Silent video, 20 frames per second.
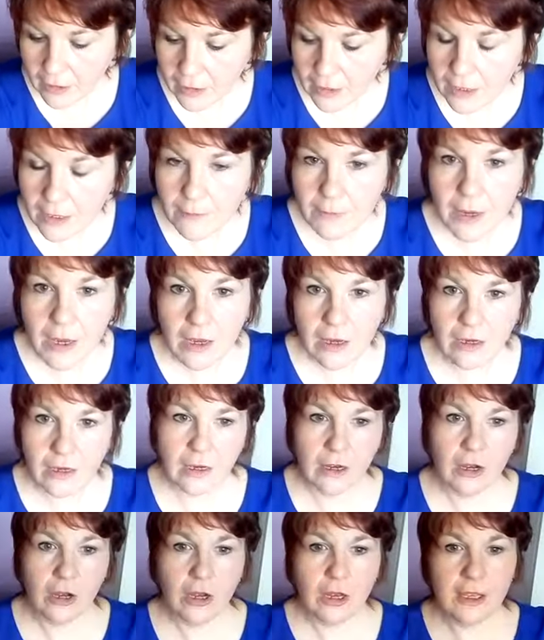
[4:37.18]

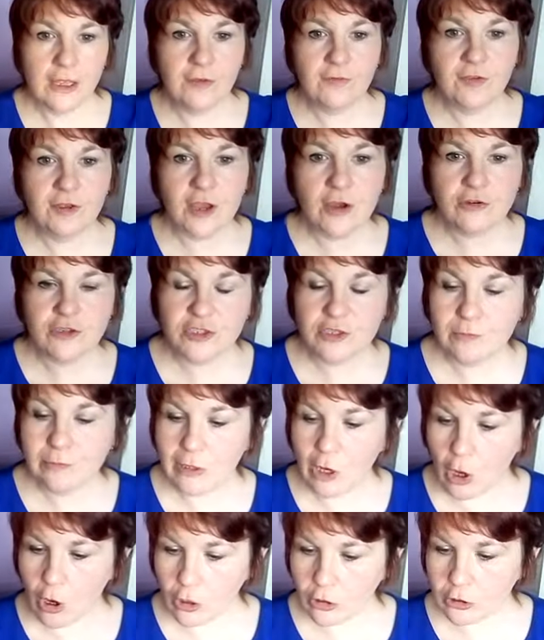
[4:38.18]
if you go to
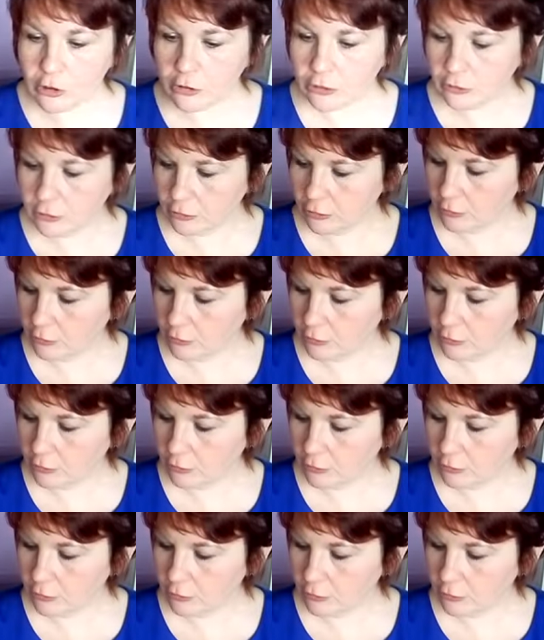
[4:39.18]
the blog,